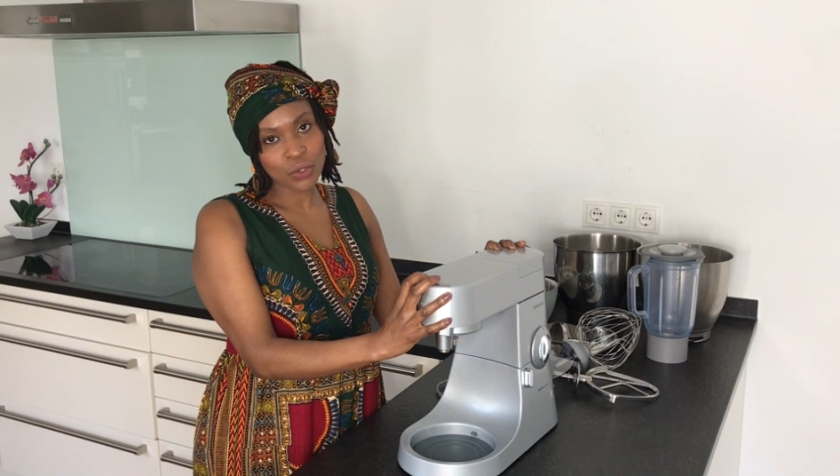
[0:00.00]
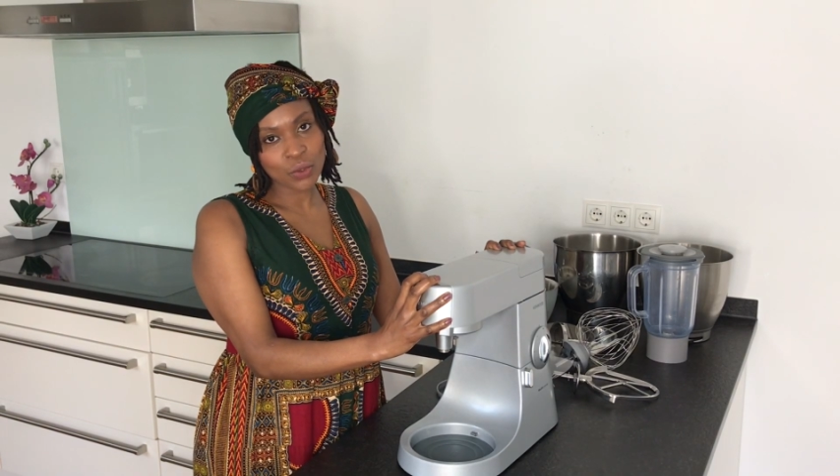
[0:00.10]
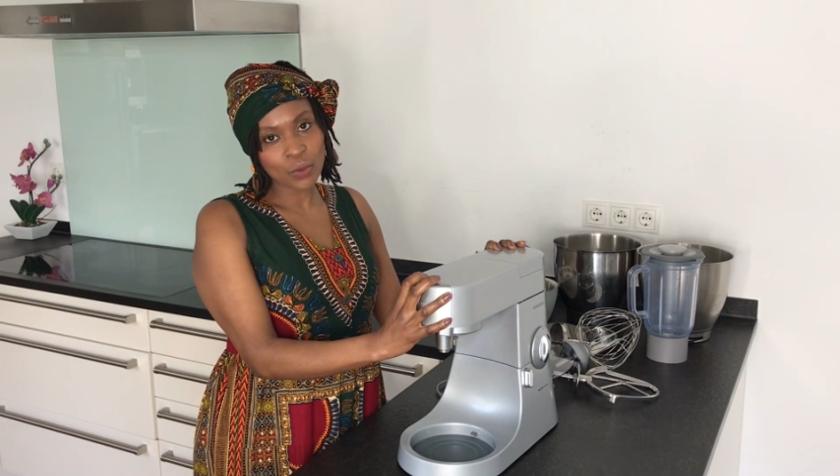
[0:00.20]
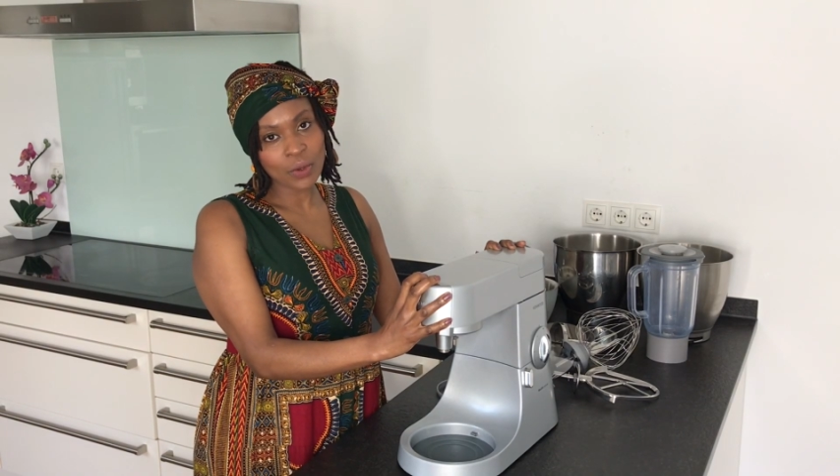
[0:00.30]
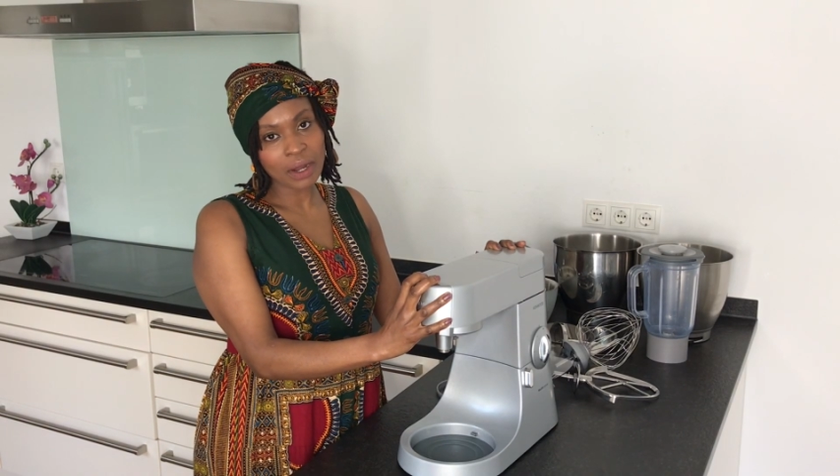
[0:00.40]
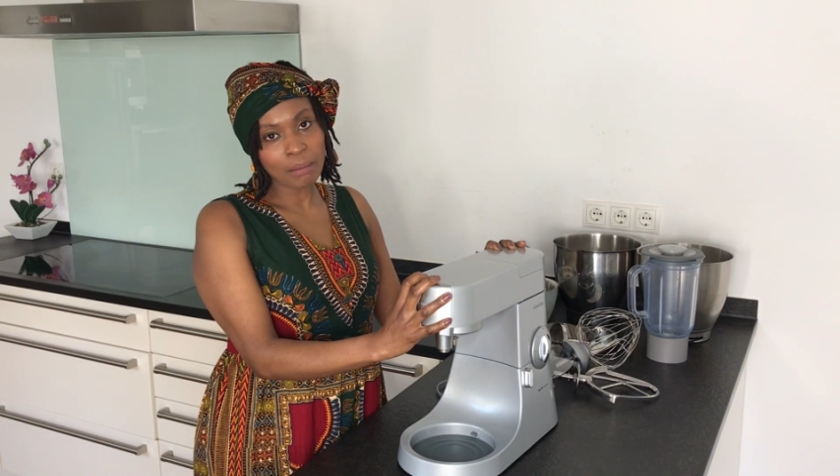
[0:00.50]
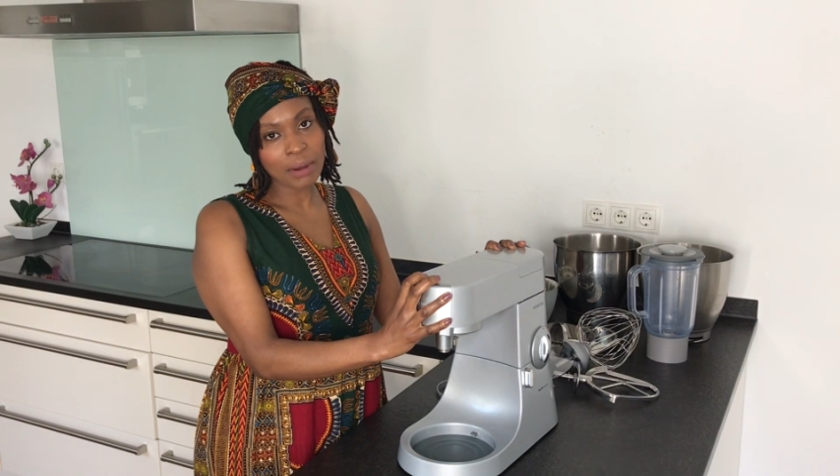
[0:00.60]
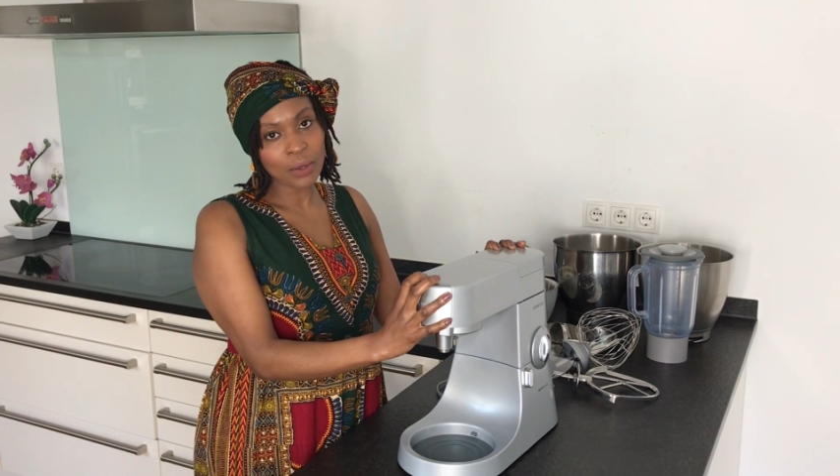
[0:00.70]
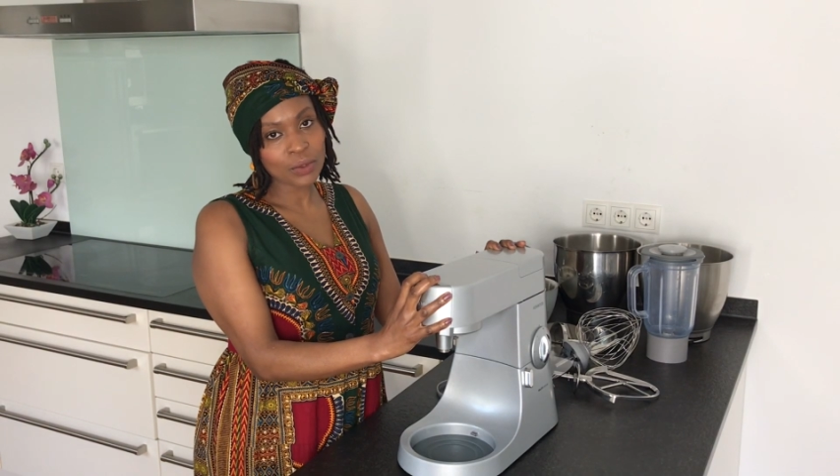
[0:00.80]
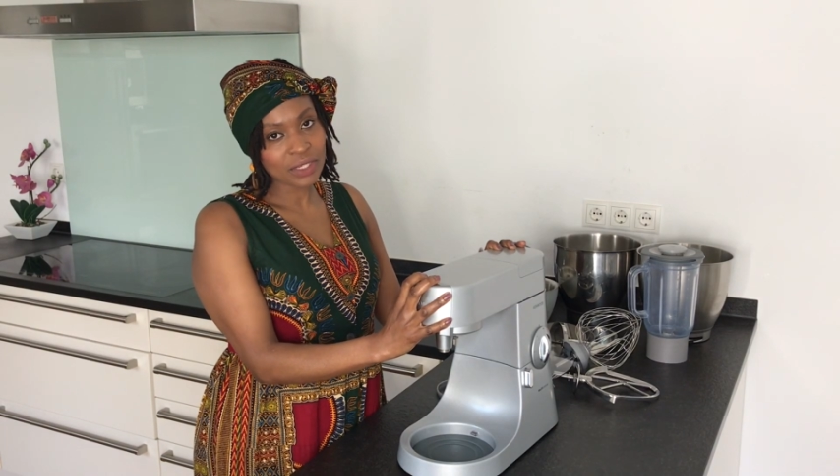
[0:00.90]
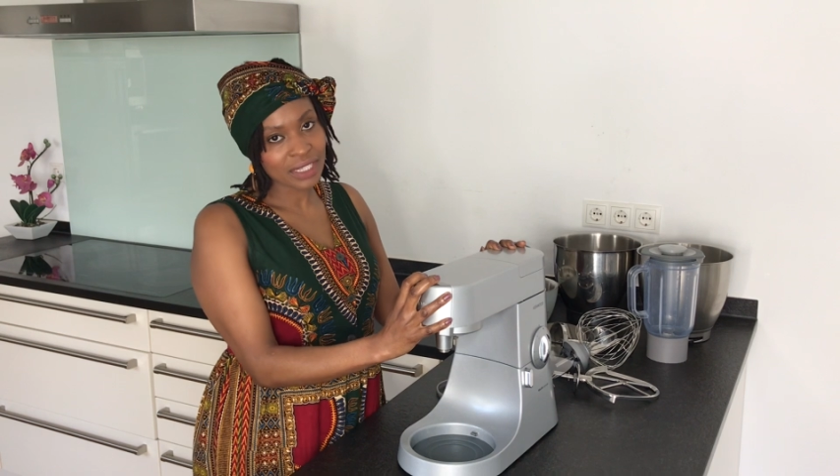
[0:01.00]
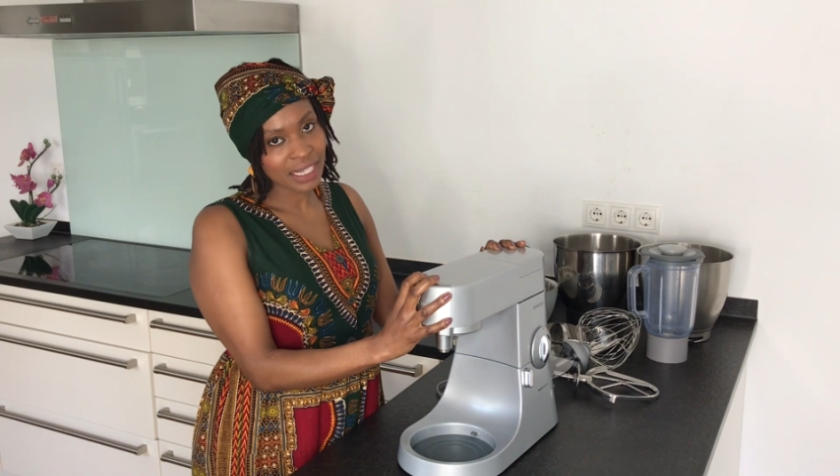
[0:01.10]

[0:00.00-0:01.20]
to know about